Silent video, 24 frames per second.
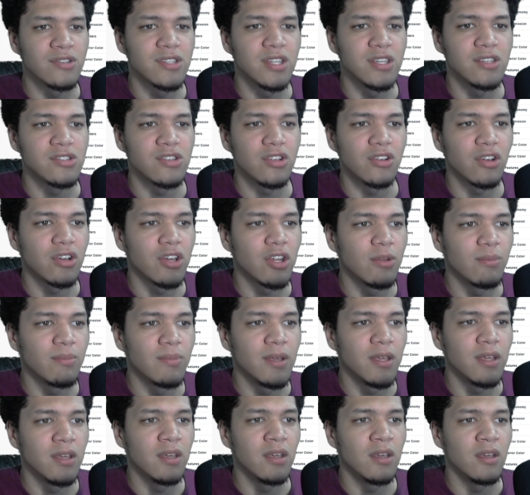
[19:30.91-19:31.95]
Things aren't going to
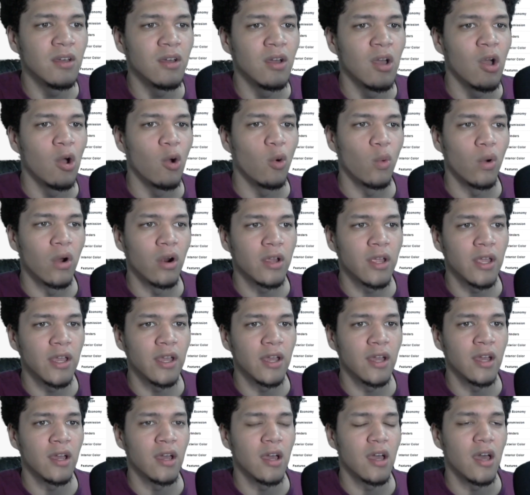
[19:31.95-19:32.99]
be
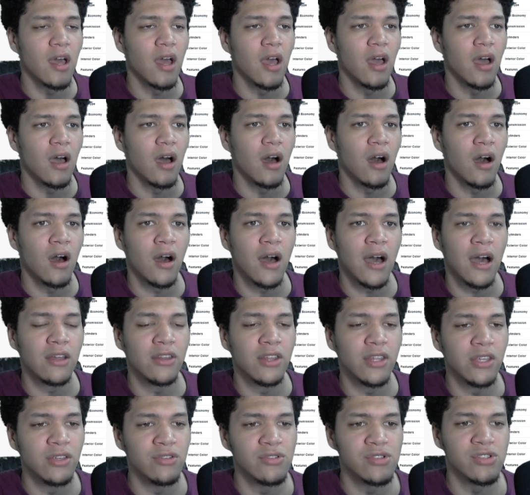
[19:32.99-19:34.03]
working how they
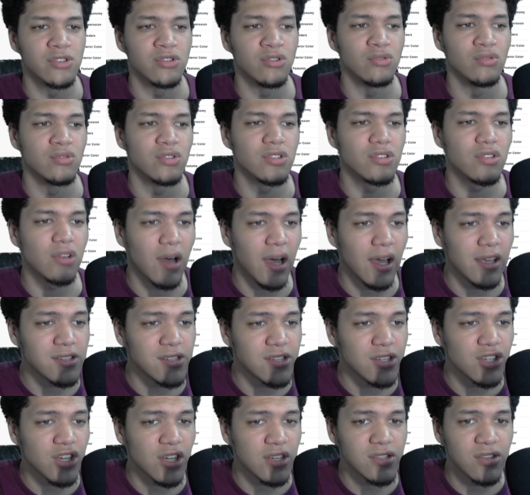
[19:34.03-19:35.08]
used to. So I
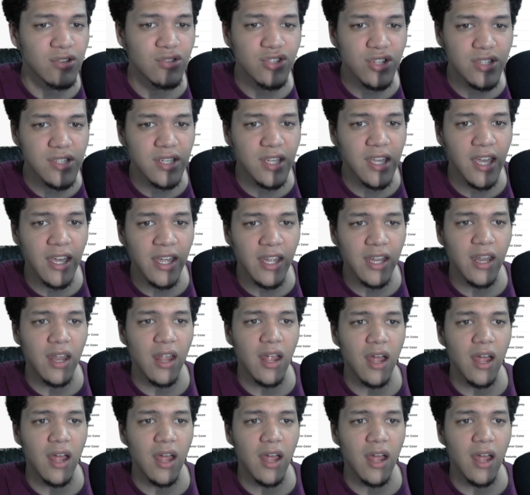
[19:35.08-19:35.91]
suggest you just get